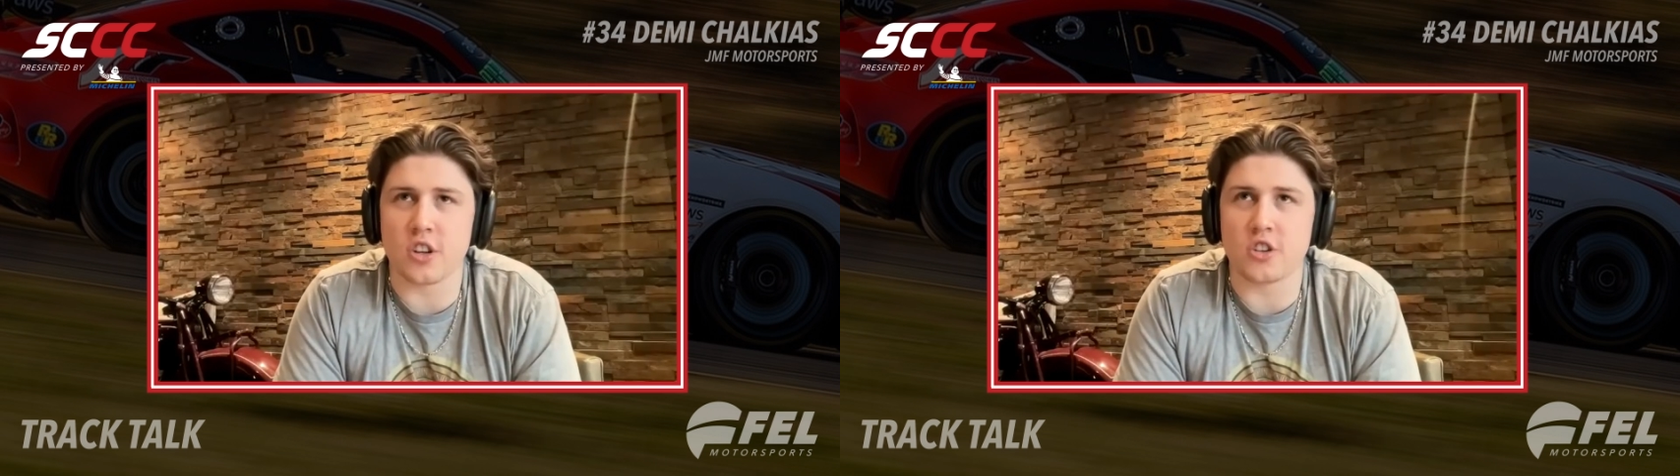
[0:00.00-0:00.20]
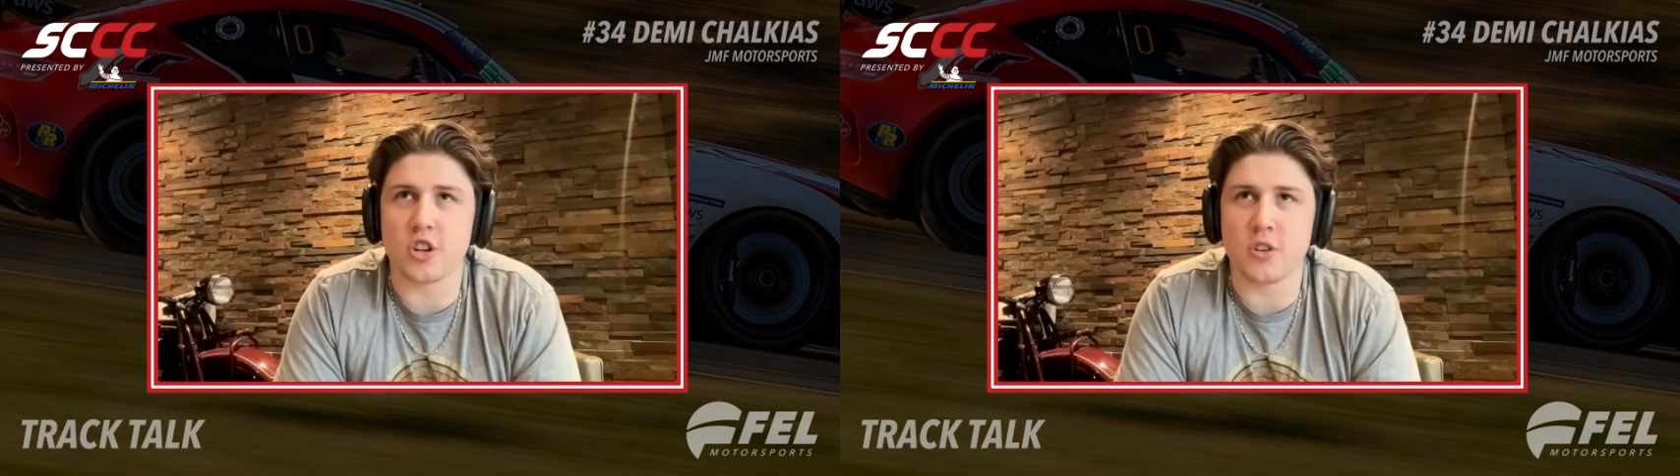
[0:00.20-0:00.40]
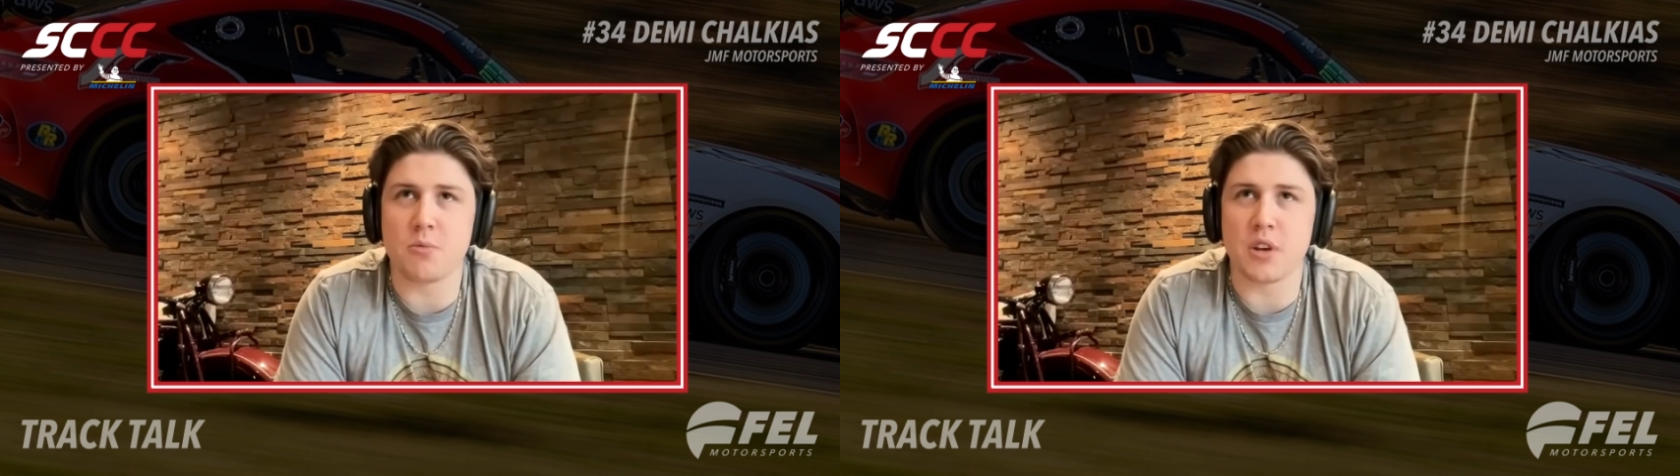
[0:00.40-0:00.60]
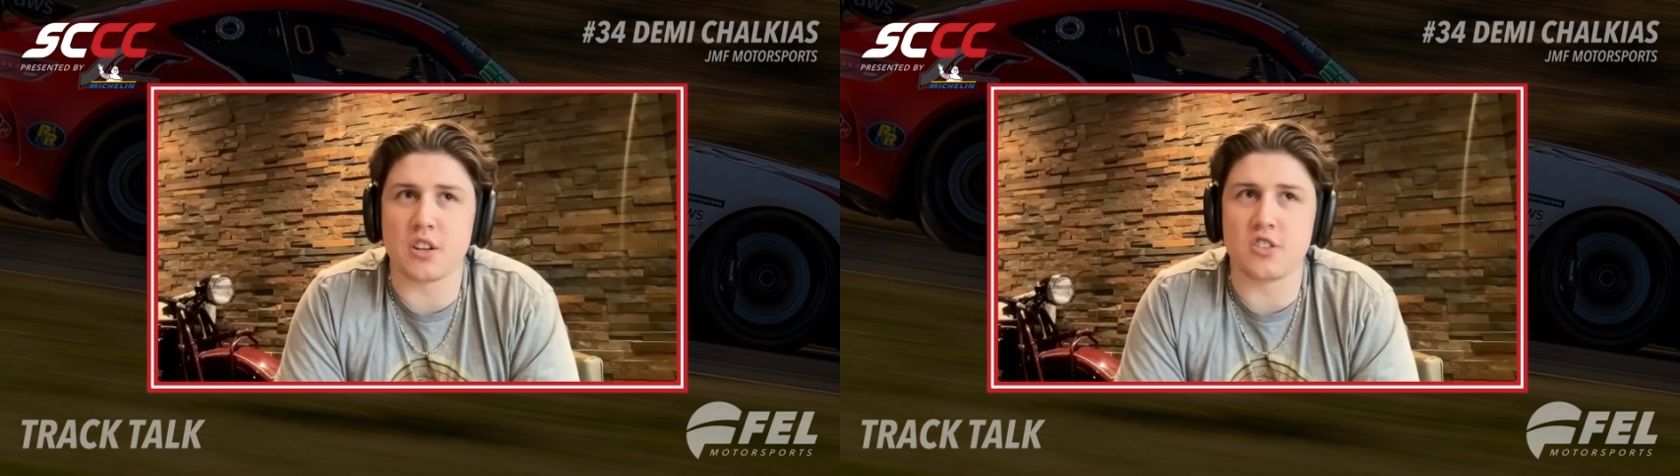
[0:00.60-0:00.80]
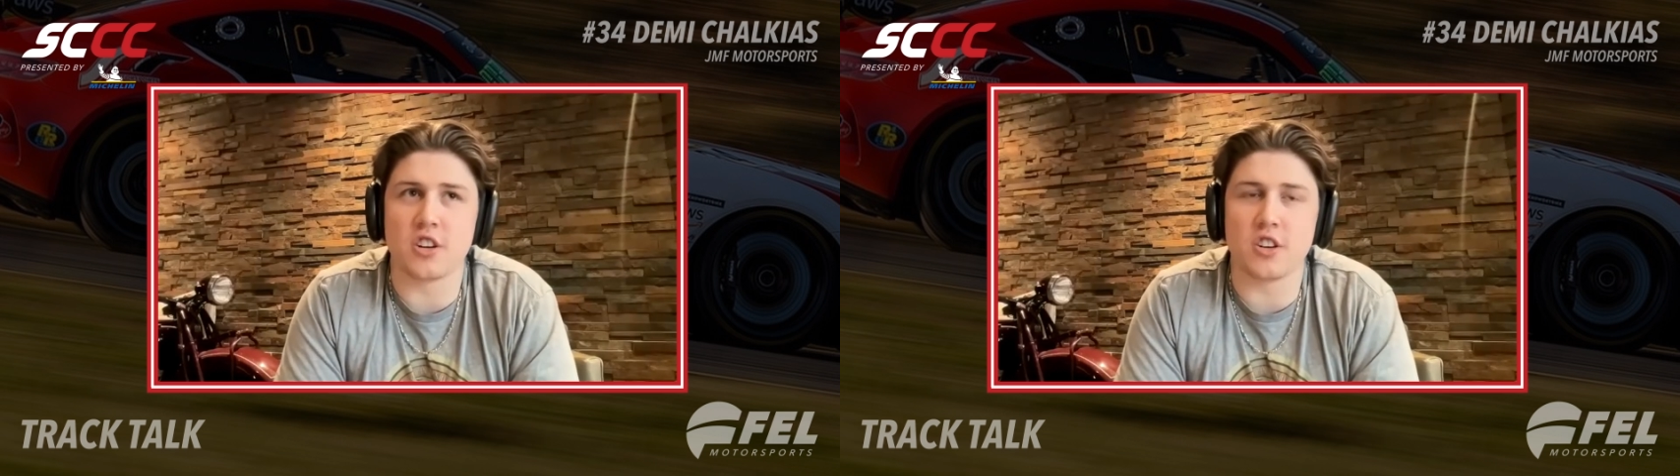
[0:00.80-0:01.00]
shouldn't be
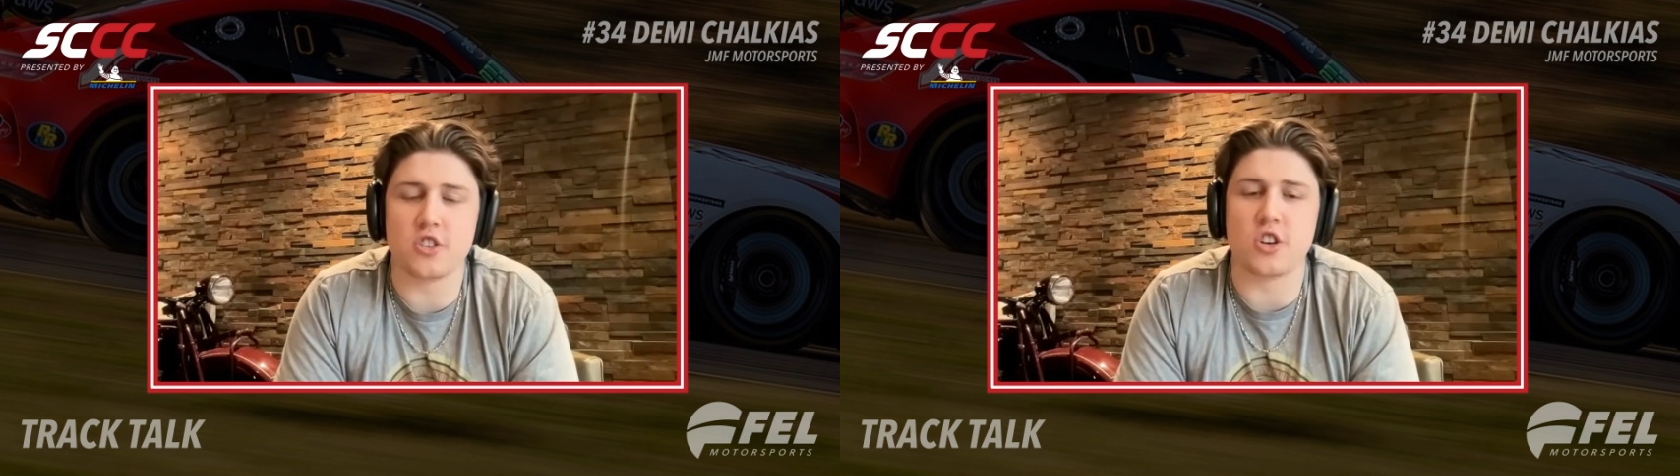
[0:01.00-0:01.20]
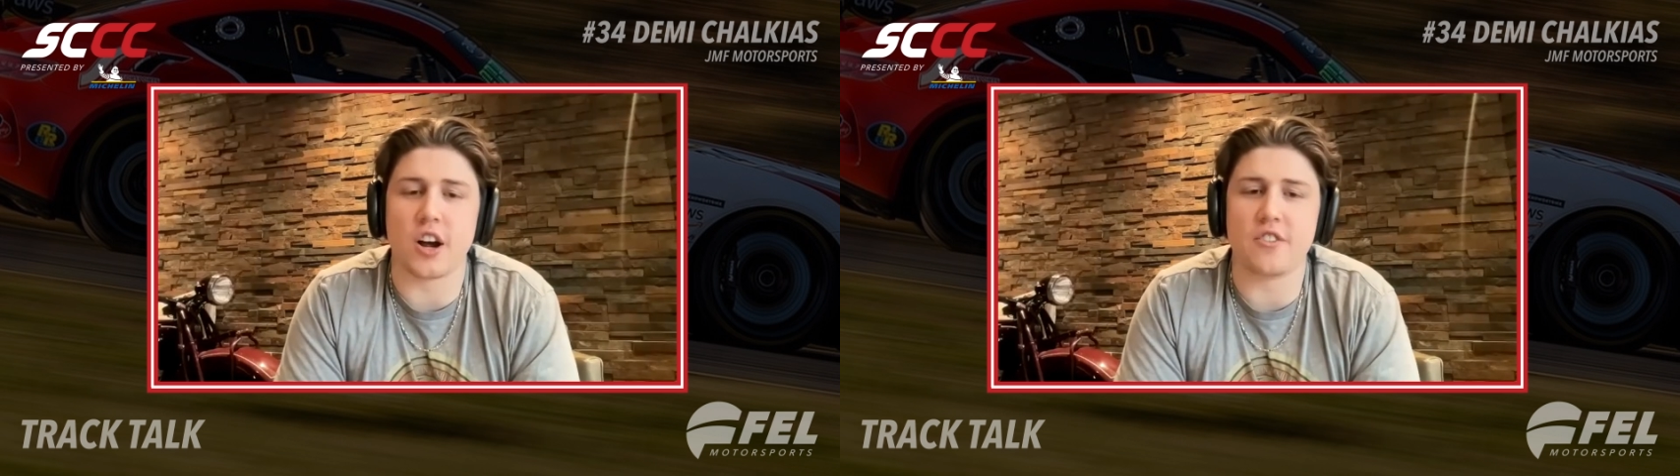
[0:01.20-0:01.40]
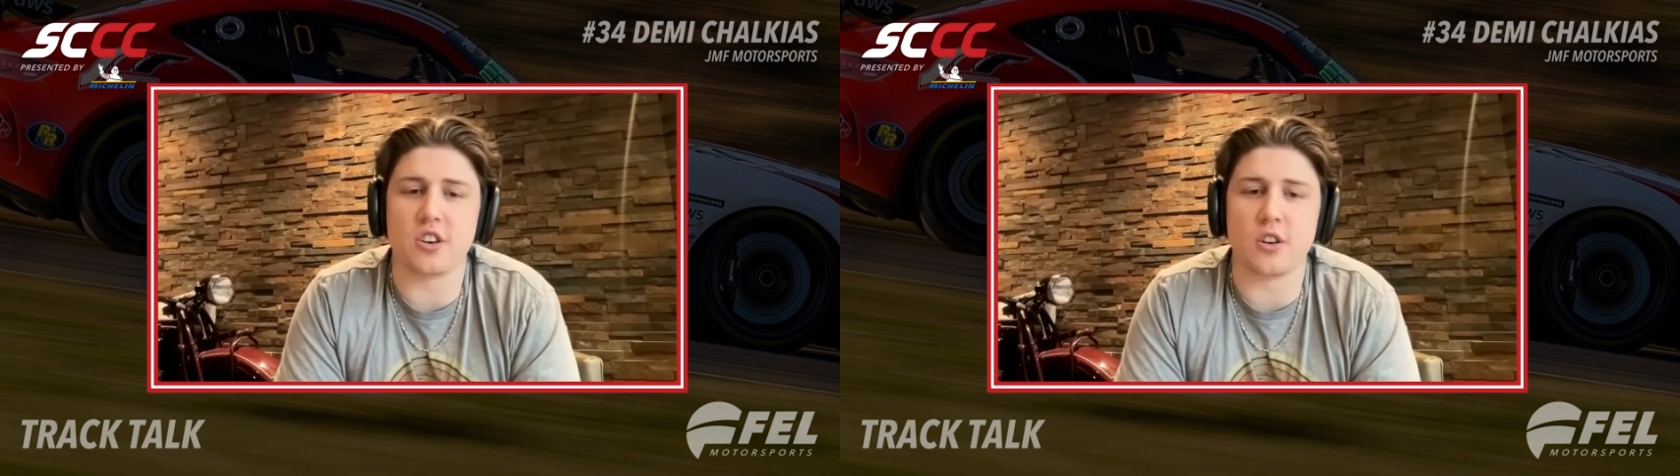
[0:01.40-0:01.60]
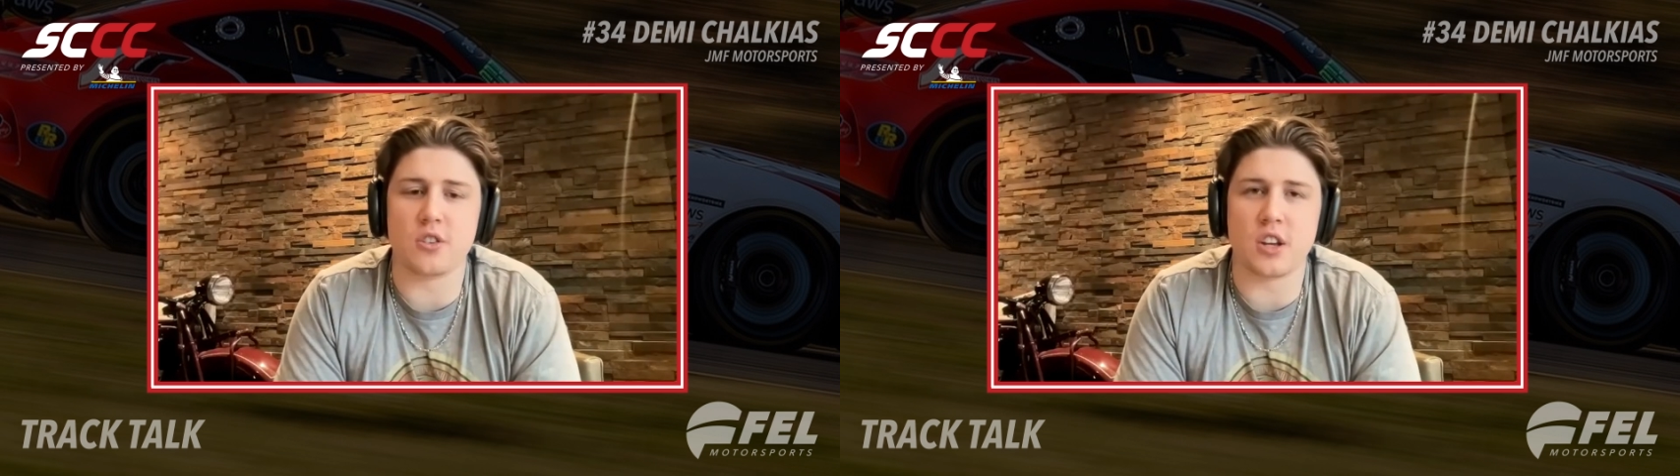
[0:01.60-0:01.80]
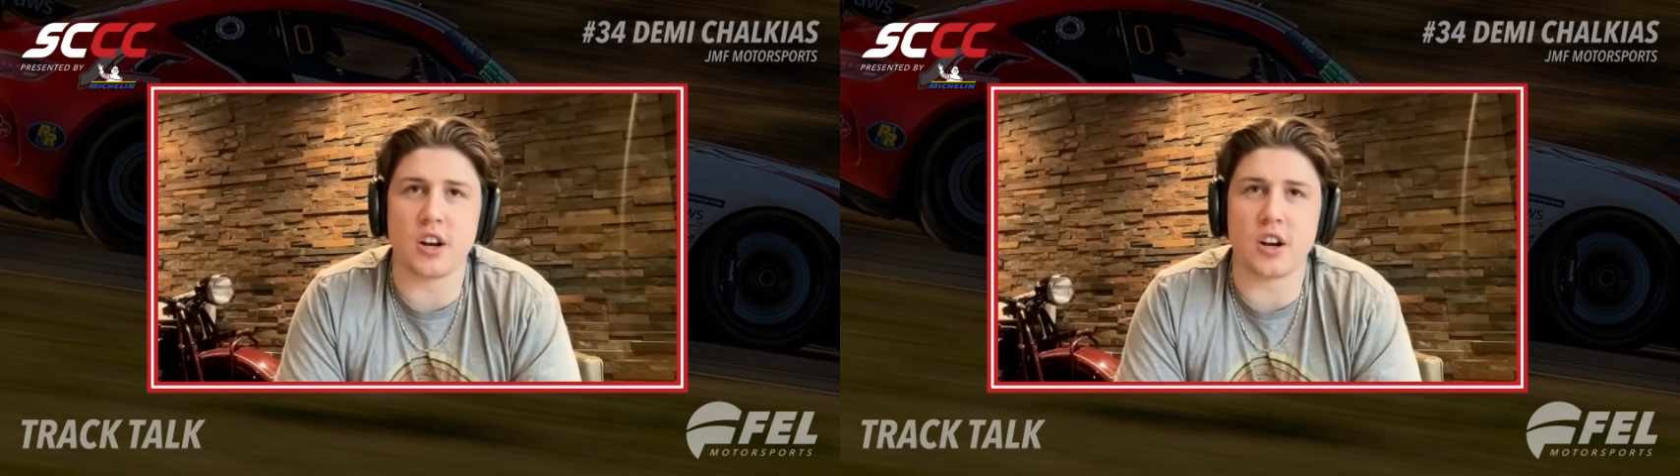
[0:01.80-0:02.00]
a single driver
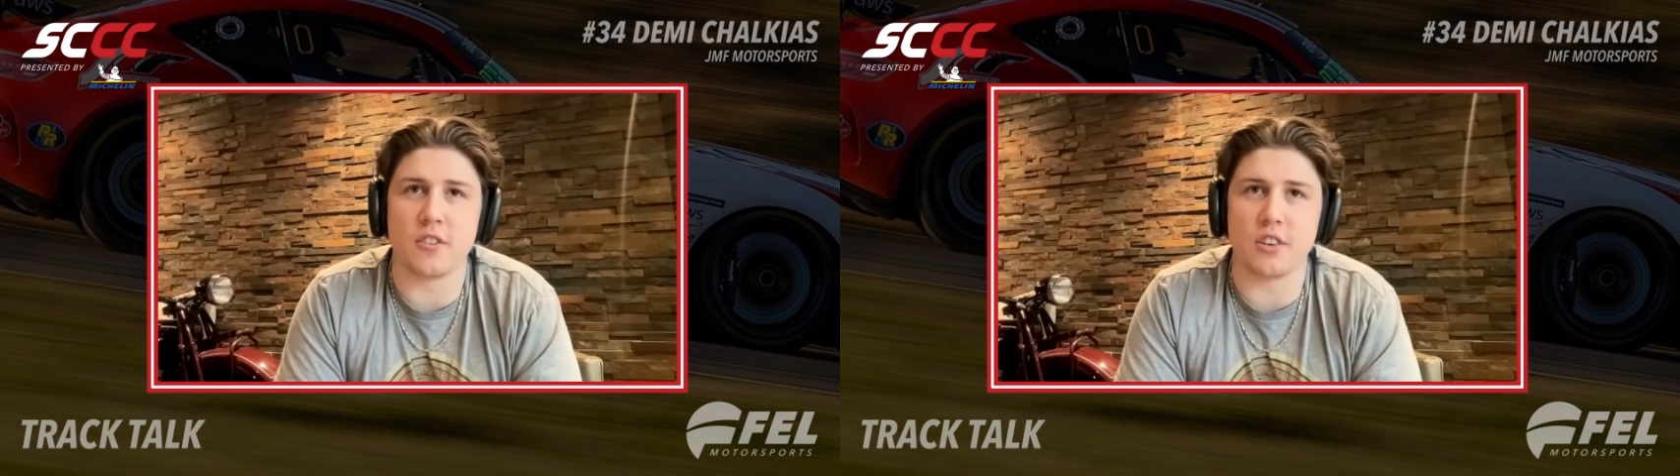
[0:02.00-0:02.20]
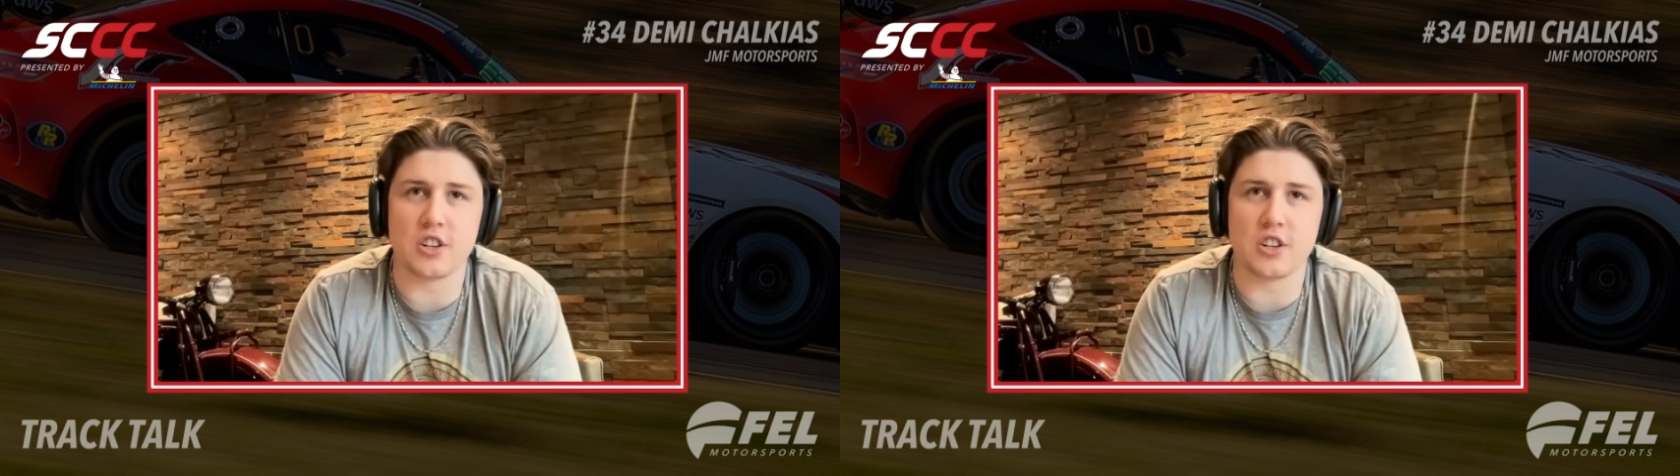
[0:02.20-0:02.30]
out there, I mean,